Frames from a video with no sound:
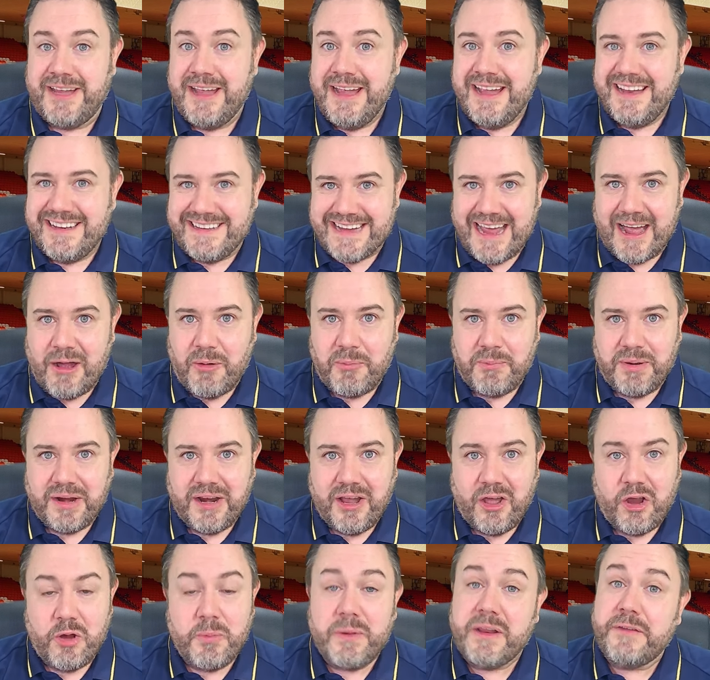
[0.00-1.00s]
down
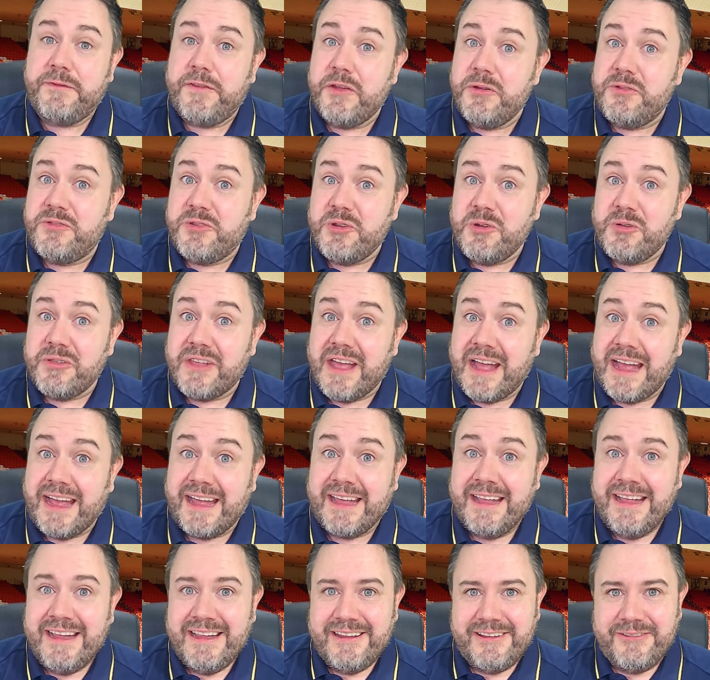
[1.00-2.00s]
below. But if you do that,
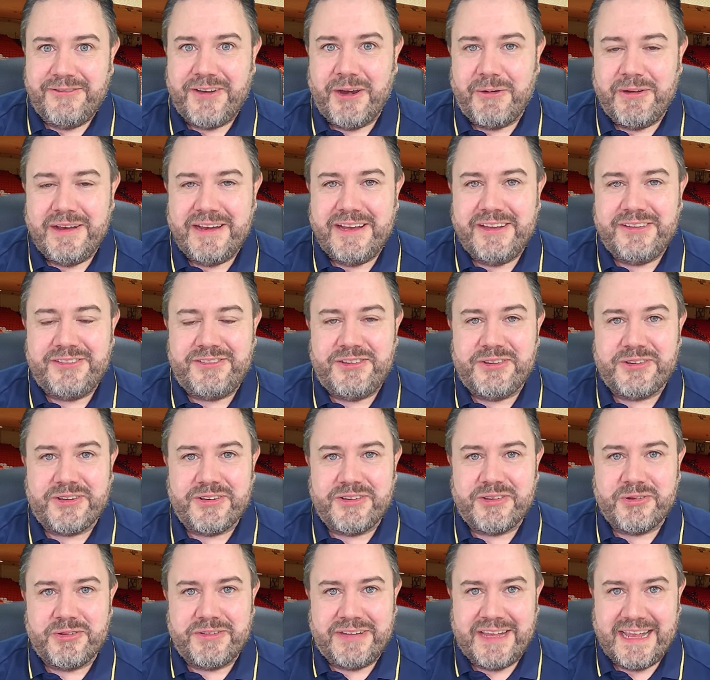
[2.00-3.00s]
the very least you can
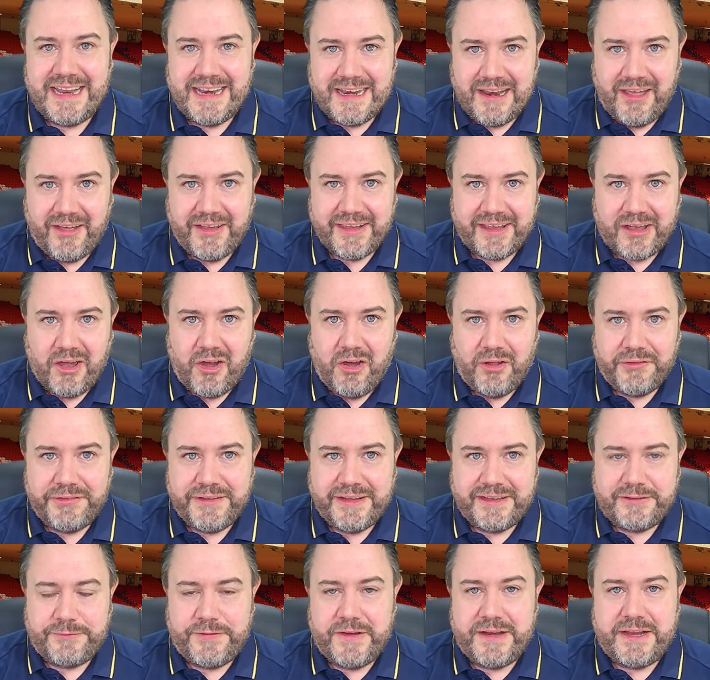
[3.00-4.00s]
do is hit like on
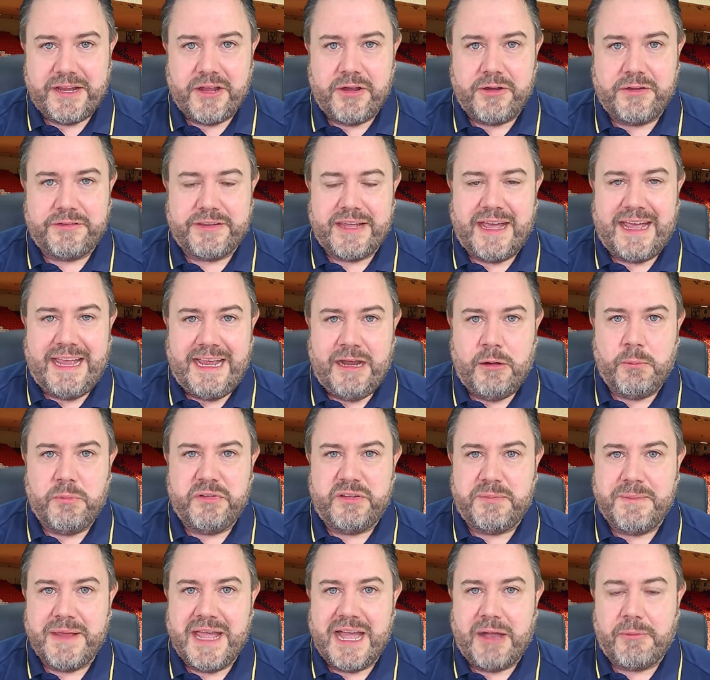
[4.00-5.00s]
this video, because that
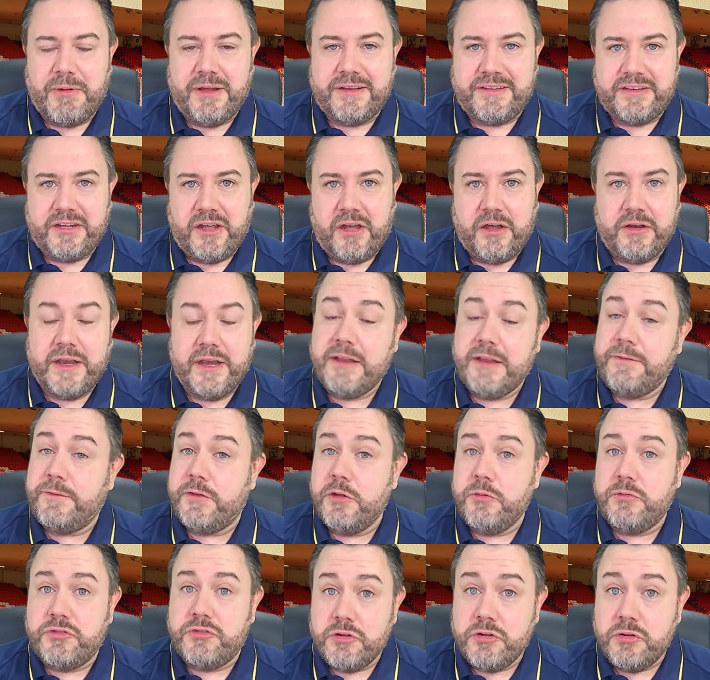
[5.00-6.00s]
helps me out a ton. And if
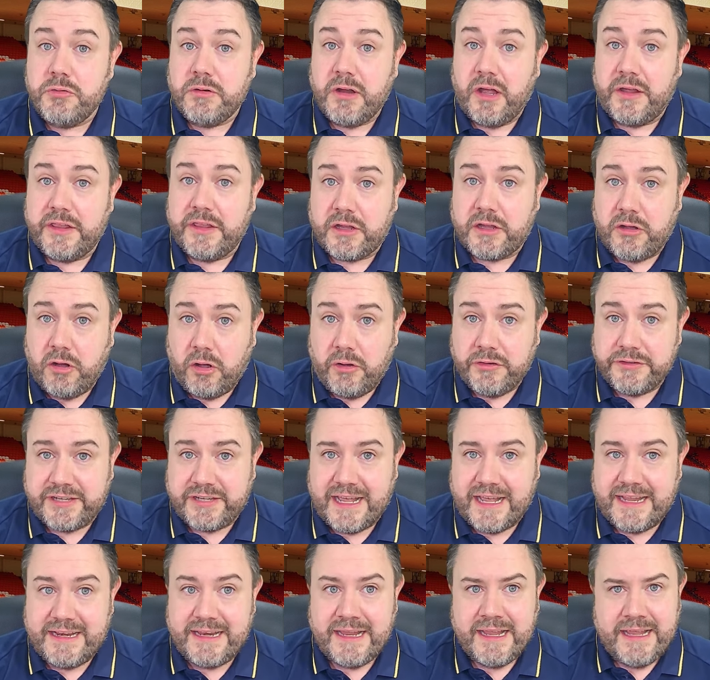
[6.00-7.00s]
you do like the
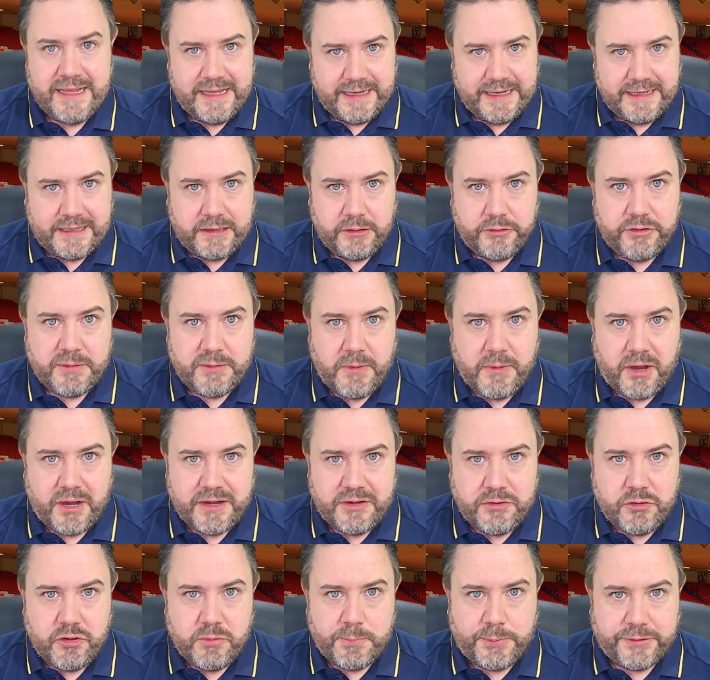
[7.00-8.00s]
content, including my
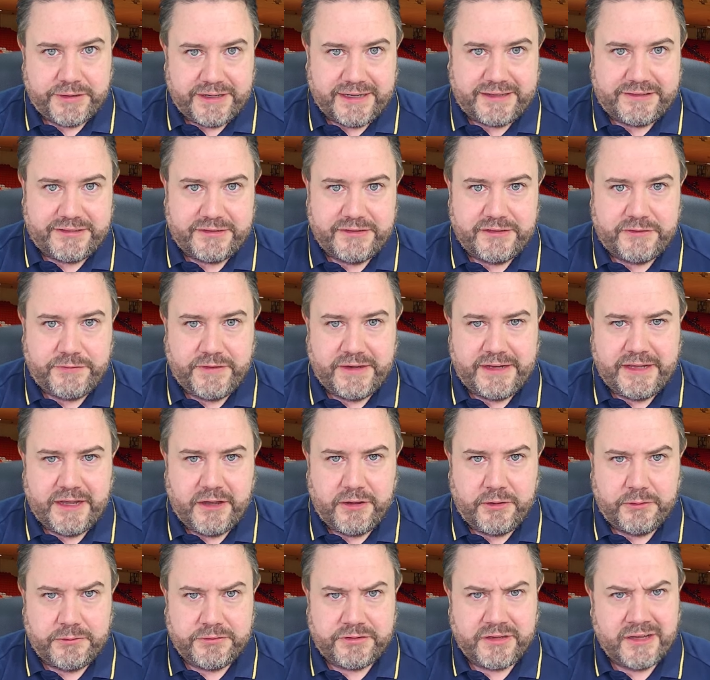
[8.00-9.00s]
new predictions
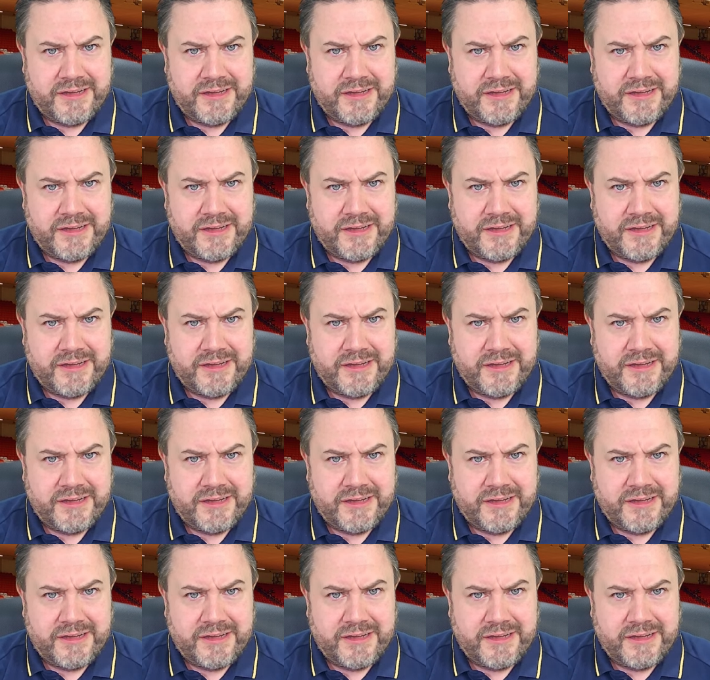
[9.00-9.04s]
videos,